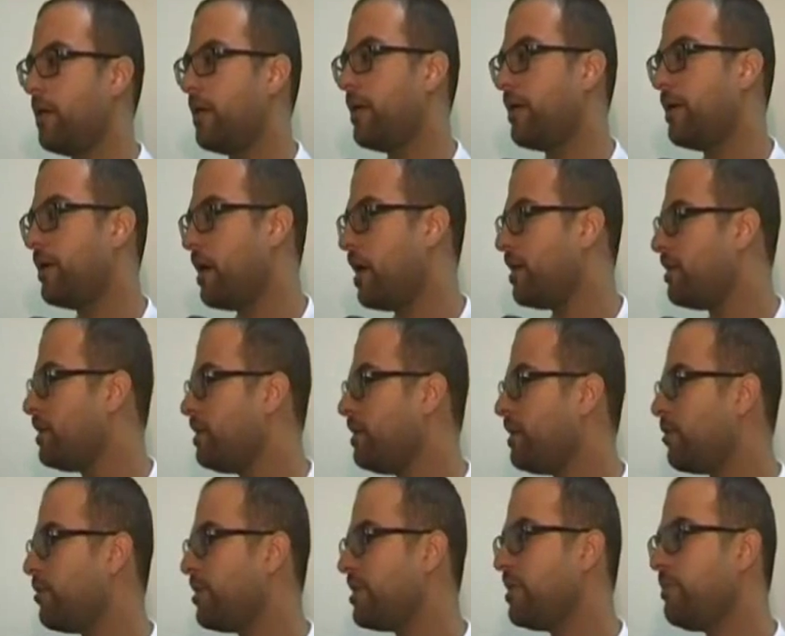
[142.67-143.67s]
Regarding
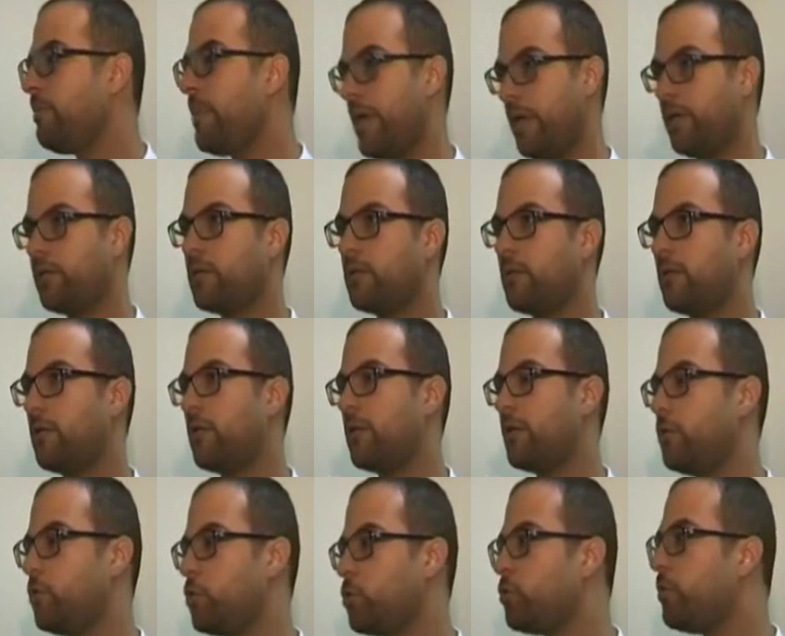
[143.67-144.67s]
the ready-made,
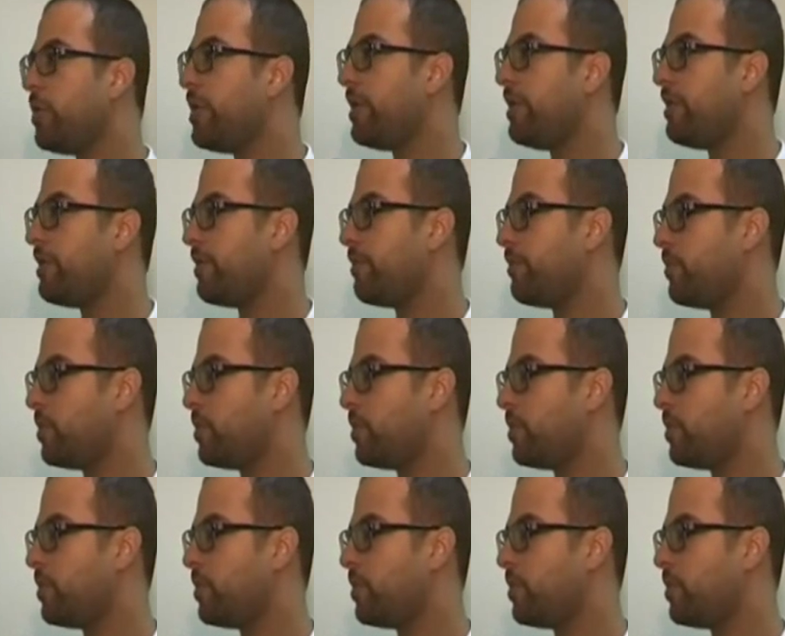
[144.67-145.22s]
usually